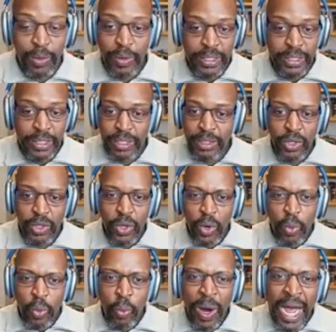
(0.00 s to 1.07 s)
Well, what's the?
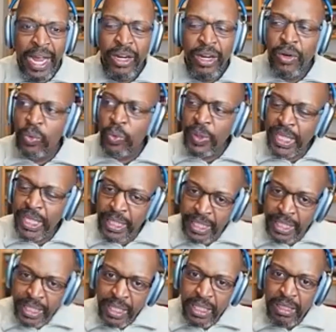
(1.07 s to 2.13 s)
Why are
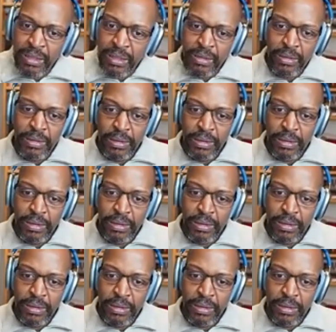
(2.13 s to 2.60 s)
we?